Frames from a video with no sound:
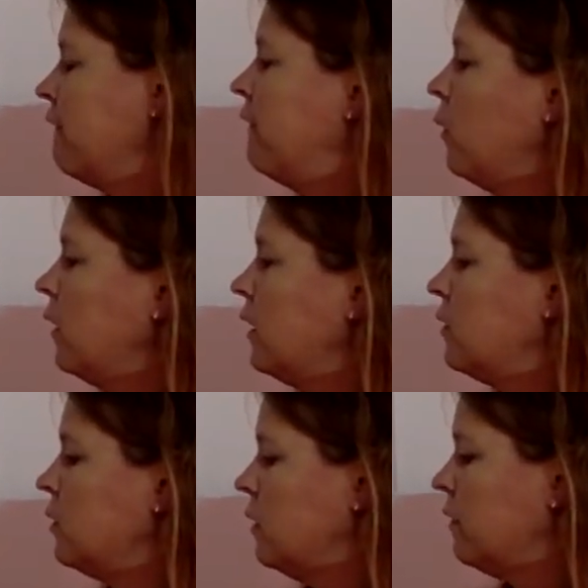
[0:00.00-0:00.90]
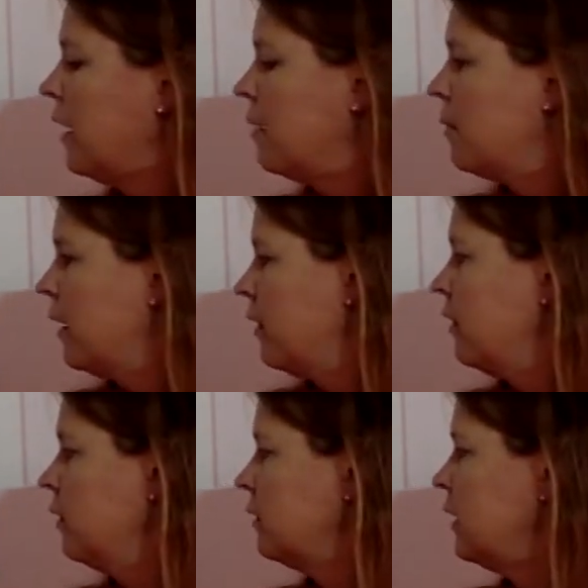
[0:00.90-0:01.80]
42 divided by
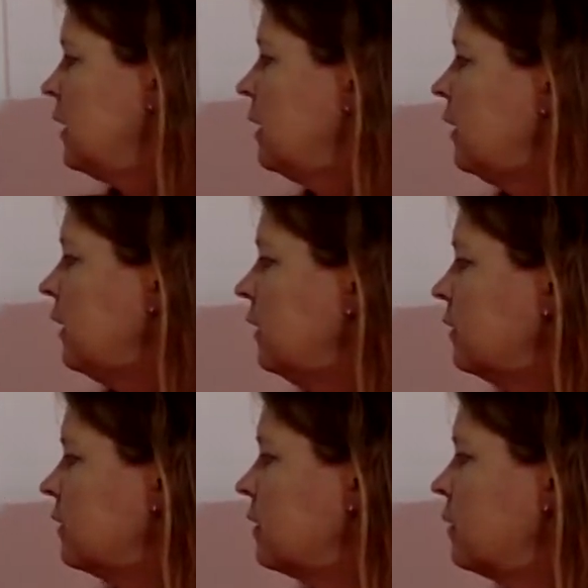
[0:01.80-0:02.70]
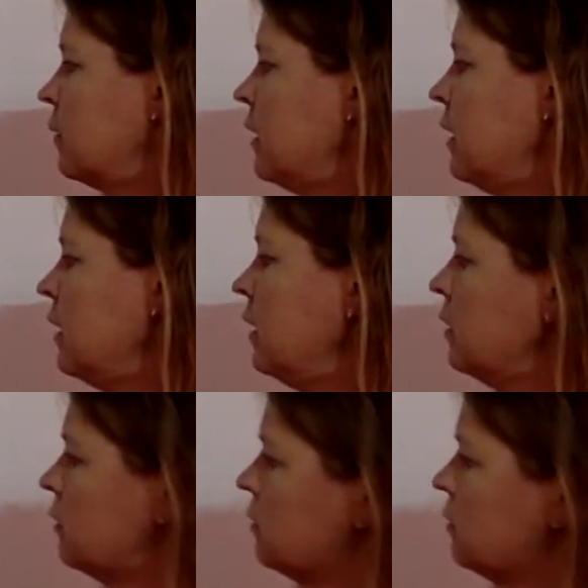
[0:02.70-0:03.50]
13 is 3,